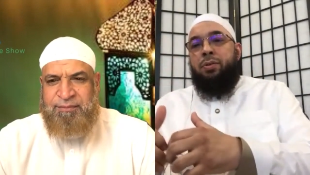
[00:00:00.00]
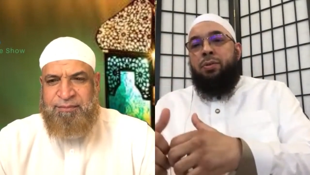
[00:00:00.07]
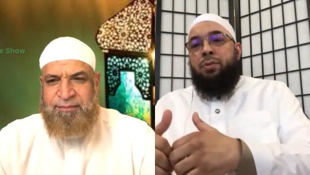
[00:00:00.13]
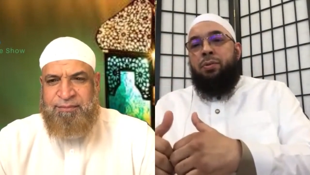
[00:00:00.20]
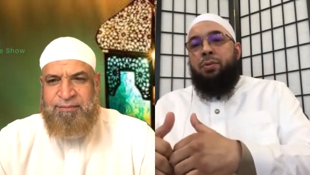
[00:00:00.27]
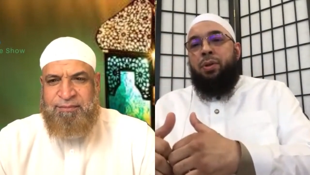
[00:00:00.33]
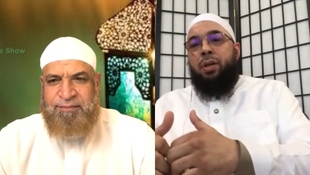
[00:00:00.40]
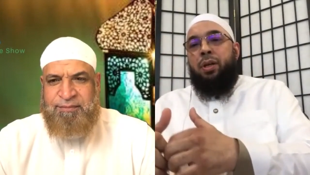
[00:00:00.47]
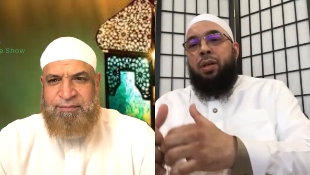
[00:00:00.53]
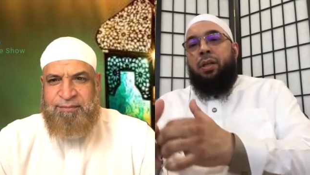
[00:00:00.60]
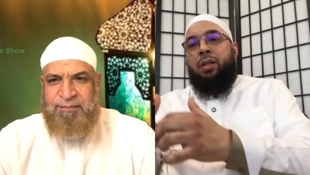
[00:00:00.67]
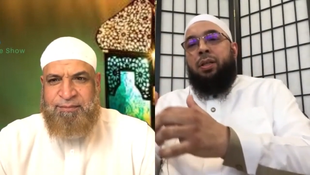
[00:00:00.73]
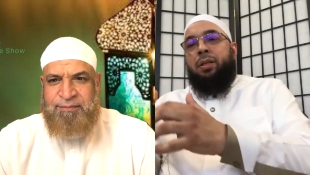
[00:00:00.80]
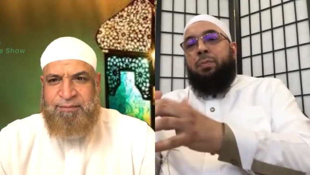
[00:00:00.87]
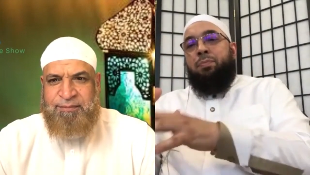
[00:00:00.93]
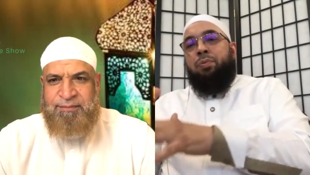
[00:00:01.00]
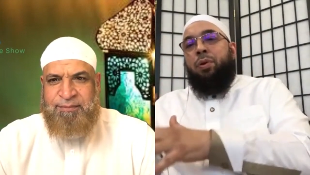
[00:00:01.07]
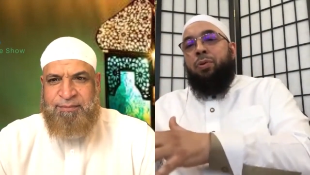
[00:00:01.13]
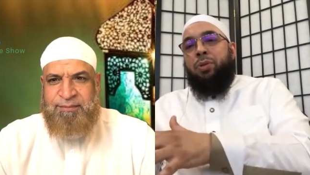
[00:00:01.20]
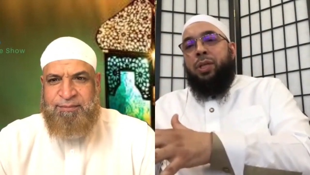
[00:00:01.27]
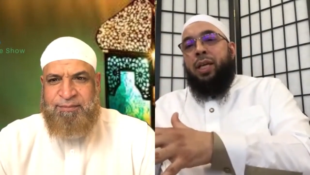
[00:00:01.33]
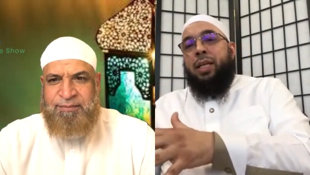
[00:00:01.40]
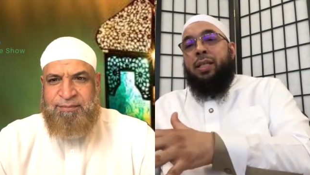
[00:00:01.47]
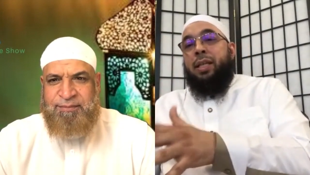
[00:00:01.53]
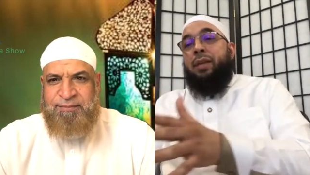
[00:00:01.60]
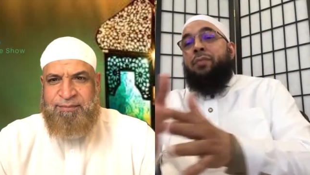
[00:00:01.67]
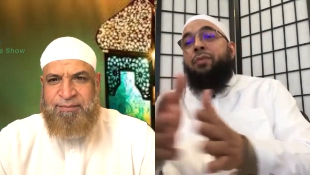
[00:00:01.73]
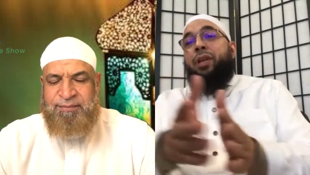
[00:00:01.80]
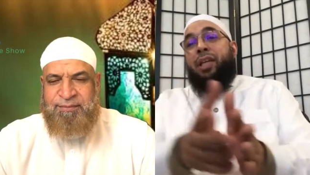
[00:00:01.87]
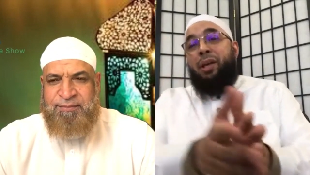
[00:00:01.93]
Speaker 1: to the
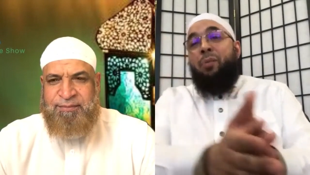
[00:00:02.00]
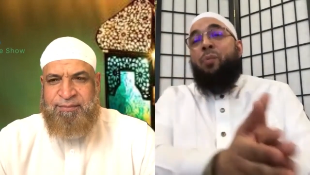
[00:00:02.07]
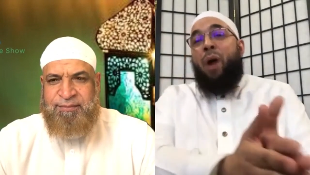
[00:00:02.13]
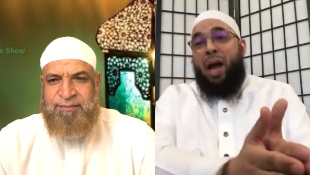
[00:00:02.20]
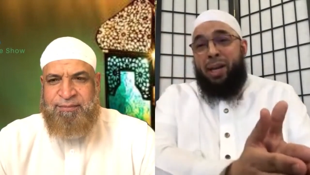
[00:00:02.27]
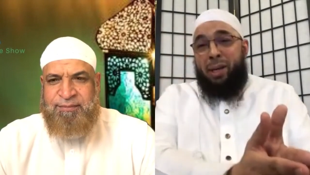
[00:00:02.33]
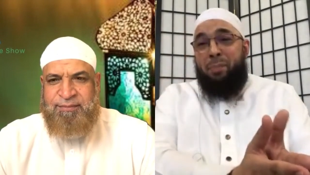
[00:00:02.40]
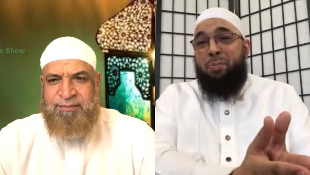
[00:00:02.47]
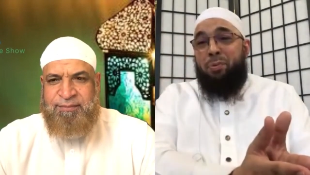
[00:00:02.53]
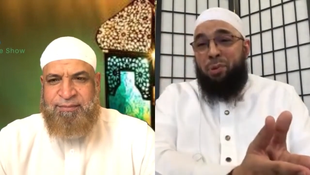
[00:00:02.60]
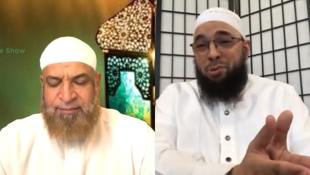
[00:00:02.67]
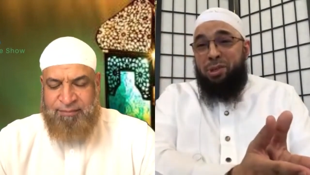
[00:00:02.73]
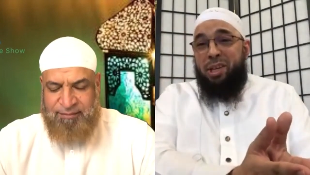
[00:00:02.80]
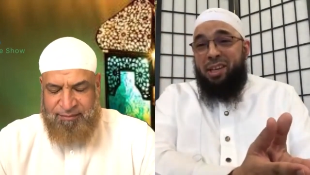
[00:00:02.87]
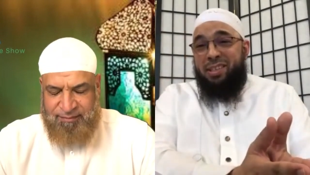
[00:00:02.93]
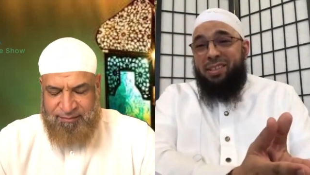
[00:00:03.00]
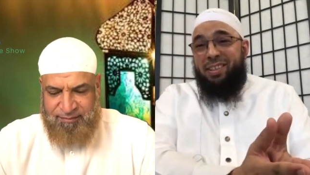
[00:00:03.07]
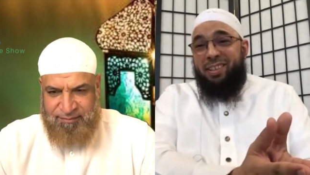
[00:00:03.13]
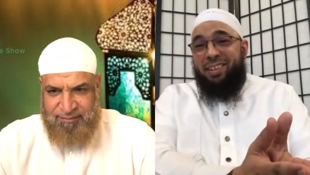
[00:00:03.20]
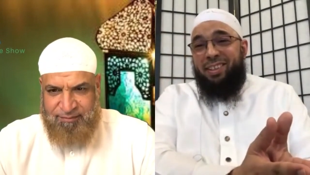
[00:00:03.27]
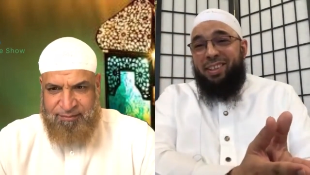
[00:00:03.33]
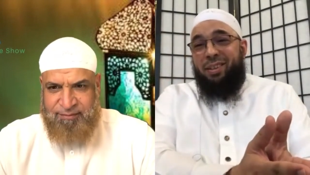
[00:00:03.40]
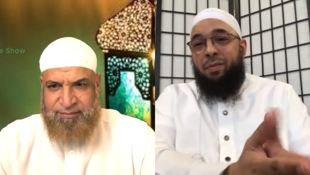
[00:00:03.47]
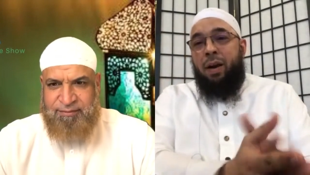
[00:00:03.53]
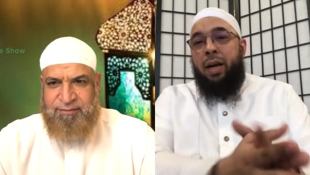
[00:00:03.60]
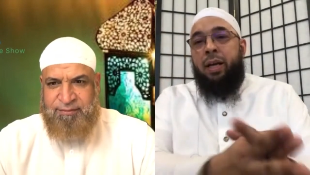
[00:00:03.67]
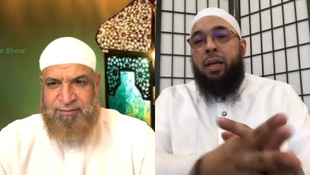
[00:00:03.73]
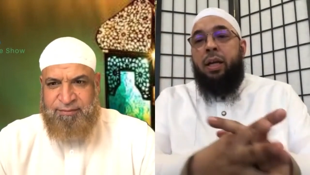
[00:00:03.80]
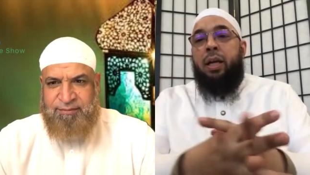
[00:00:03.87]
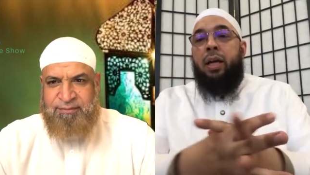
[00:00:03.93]
protest and forget why they're protesting, mm-hmm.
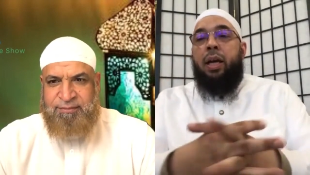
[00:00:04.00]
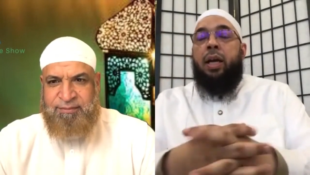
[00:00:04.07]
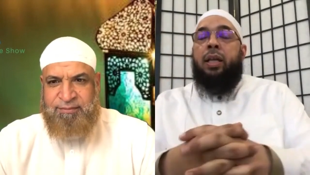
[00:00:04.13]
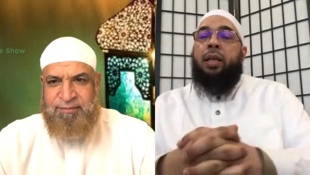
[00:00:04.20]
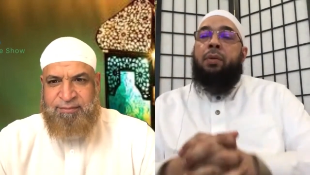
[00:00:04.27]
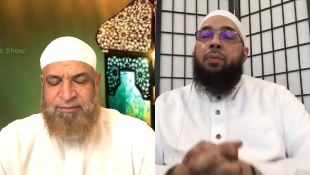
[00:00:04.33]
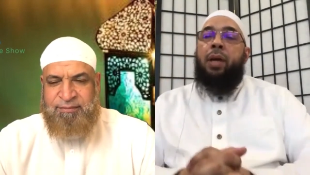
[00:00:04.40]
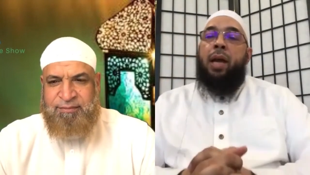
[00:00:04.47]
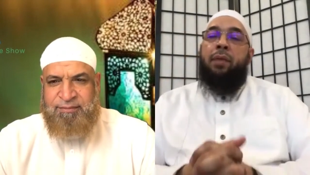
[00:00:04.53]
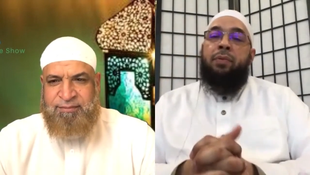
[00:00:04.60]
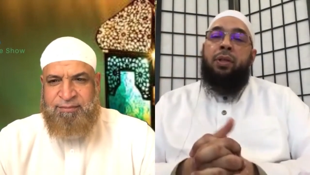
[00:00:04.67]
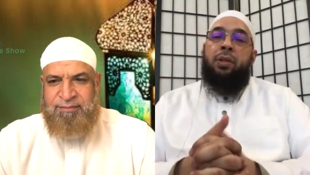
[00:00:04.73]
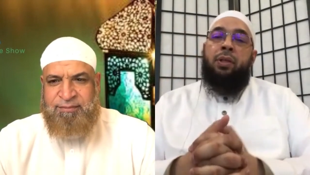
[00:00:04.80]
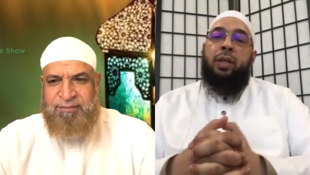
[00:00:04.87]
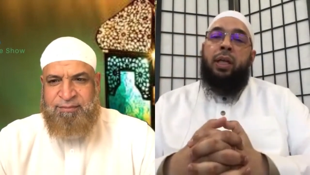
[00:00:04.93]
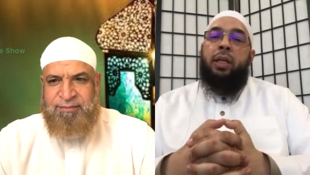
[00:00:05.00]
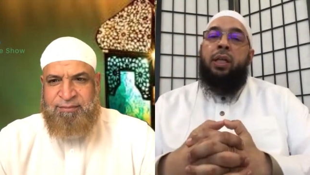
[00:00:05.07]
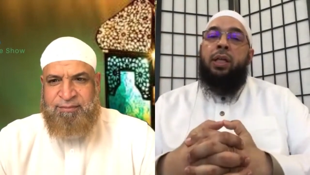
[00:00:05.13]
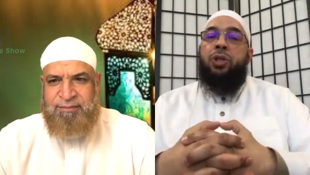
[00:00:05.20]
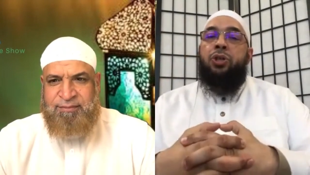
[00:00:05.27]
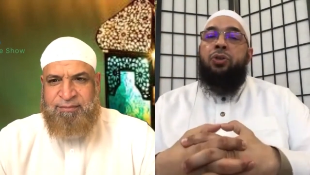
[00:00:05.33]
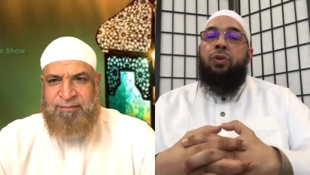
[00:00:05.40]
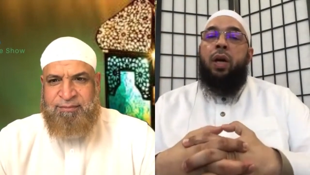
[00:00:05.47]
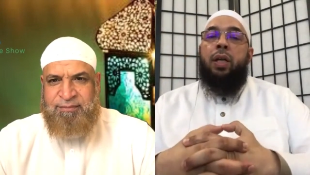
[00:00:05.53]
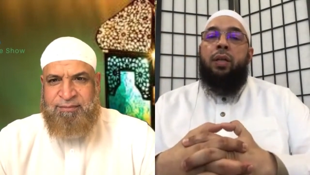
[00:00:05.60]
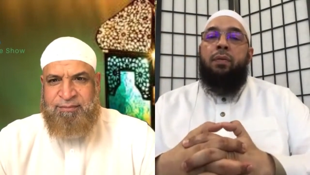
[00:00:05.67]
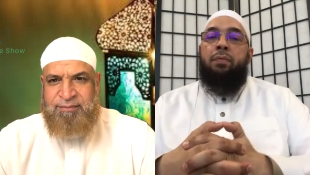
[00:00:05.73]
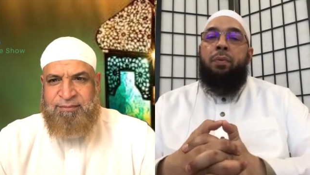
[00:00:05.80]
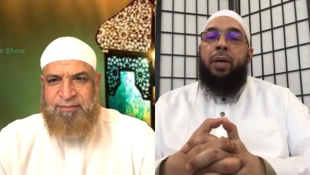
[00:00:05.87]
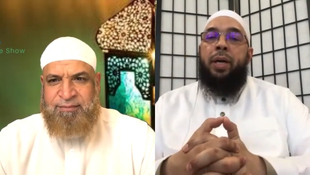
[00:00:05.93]
right? And then we have to look at
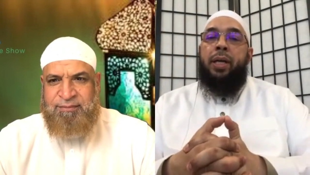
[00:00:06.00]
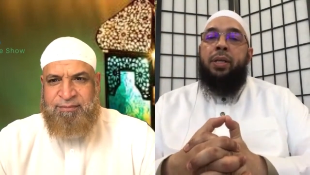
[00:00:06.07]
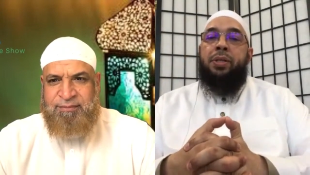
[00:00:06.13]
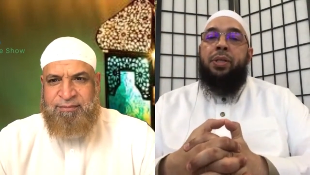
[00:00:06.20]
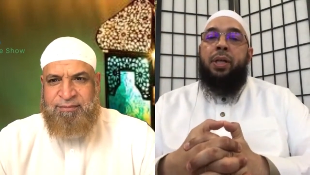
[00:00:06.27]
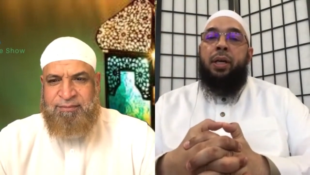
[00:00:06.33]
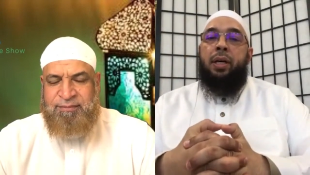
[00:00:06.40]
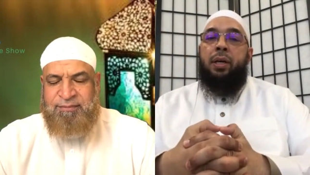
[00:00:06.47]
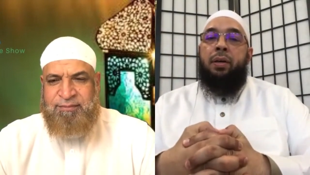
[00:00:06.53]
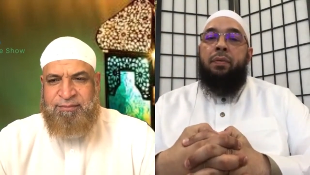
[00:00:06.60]
constructive ways